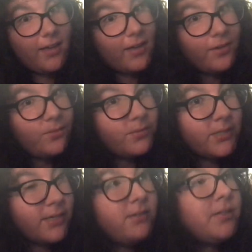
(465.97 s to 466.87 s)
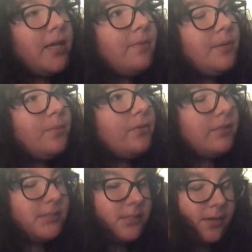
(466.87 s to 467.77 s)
I don't tell a lot of people this.